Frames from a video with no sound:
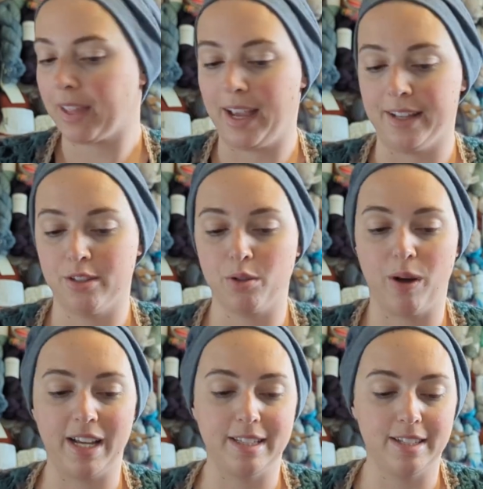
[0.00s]
And so
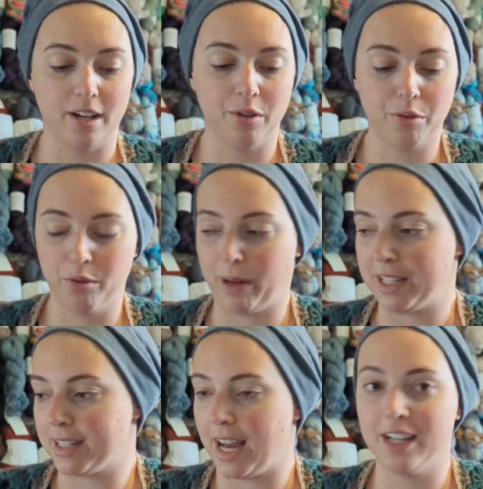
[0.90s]
I dug through my
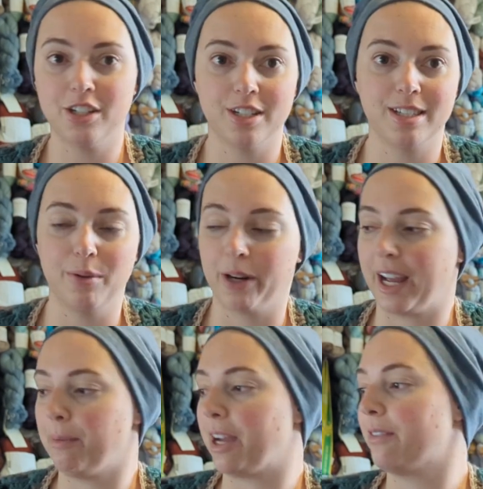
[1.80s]
stash to see what
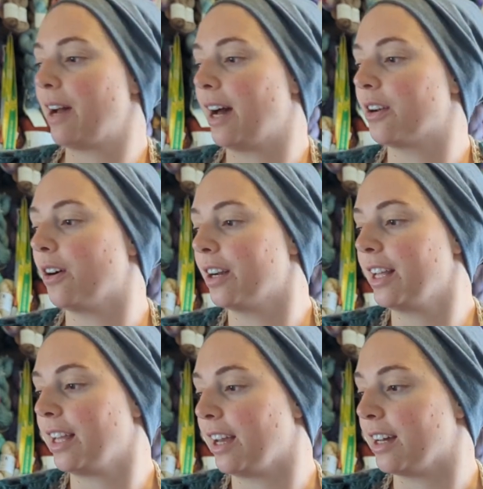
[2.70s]
I might have had on
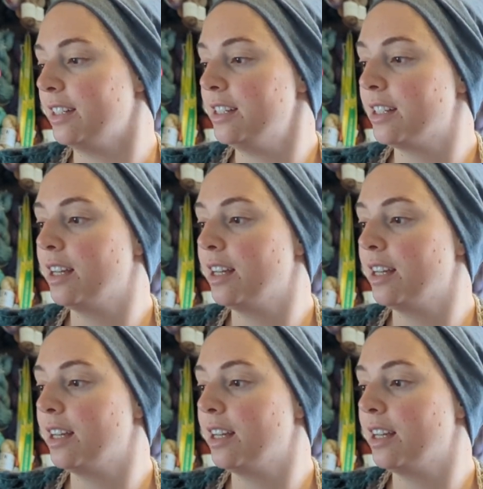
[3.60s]
hand.